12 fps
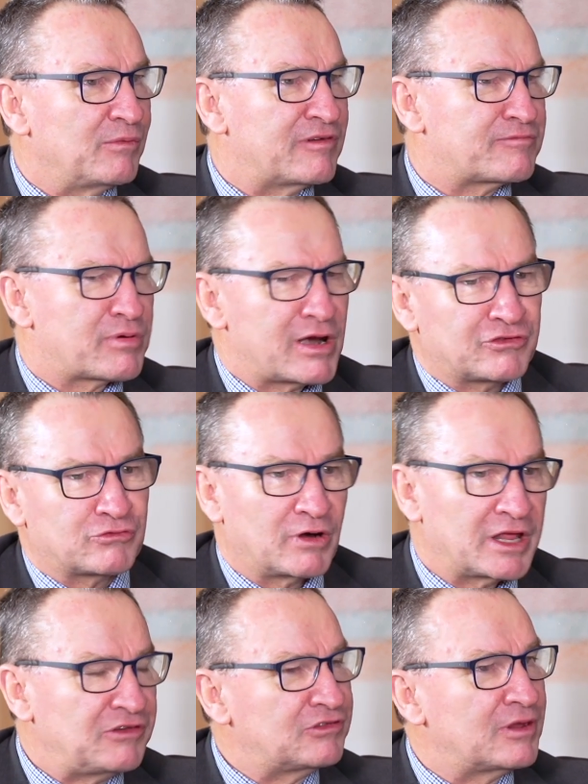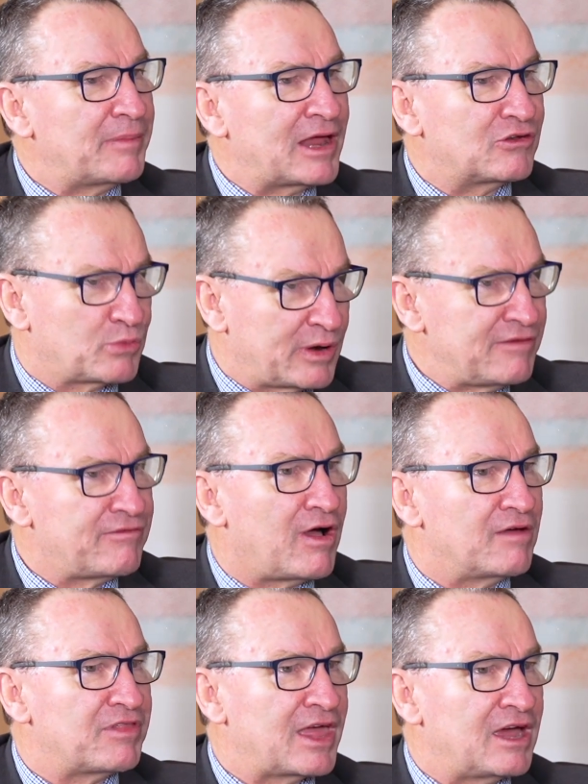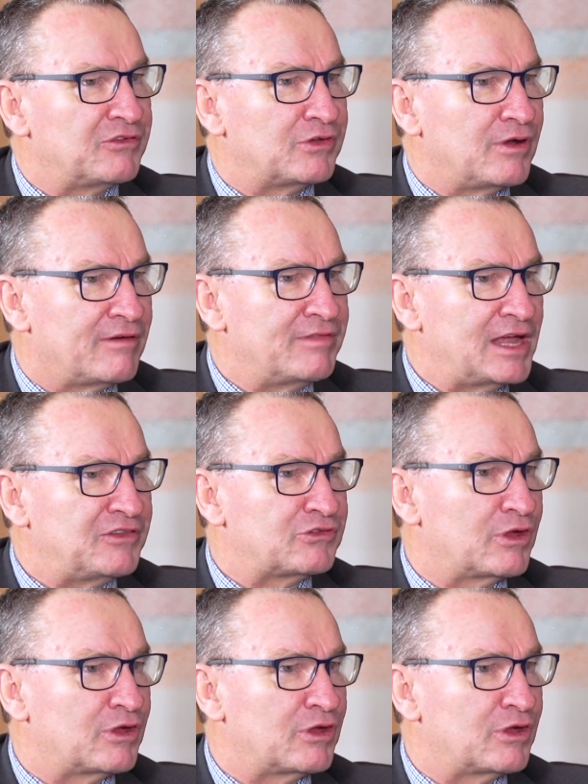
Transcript: We've press released about 25,000 of that,